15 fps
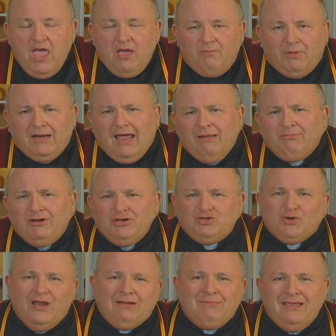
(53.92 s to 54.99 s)
But I'm going to
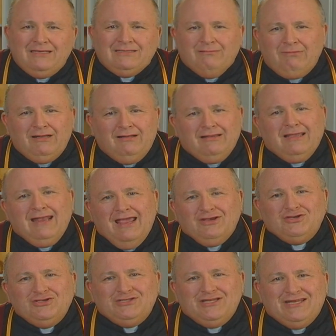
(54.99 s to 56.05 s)
try to make some little
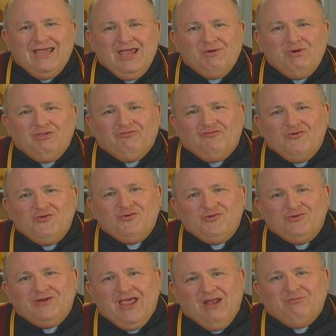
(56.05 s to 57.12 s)
connections today with
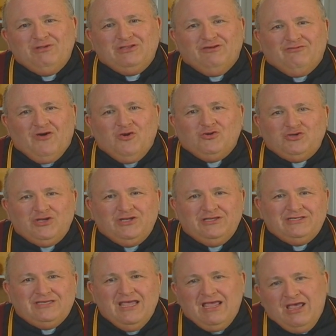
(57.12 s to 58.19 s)
food and with
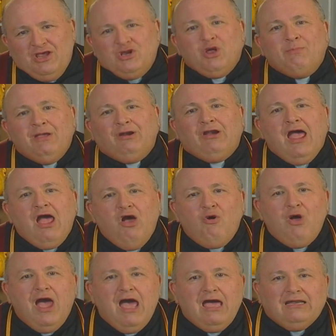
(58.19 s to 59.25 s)
devotions, no matter
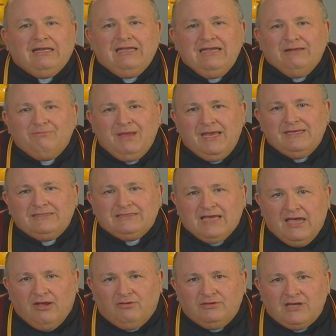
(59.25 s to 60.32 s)
how oddly it may
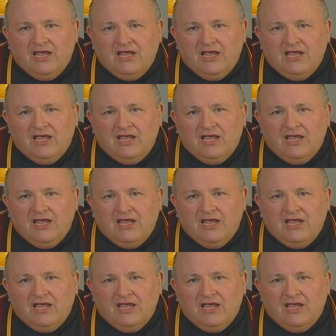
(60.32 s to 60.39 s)
sound.